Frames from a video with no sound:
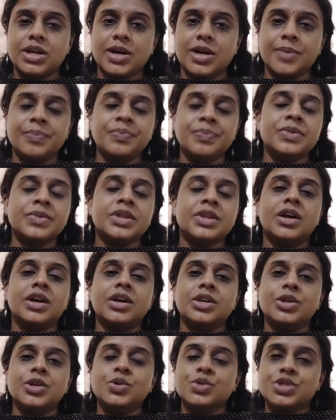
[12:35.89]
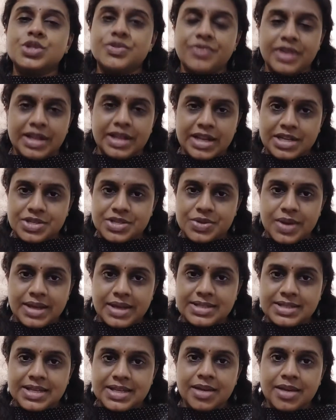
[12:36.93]
the use of English,
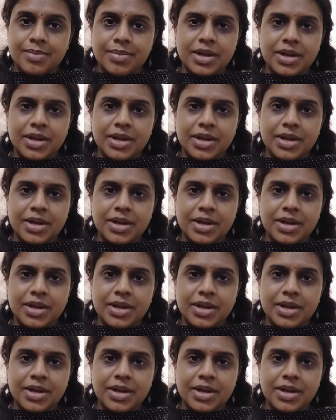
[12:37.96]
right?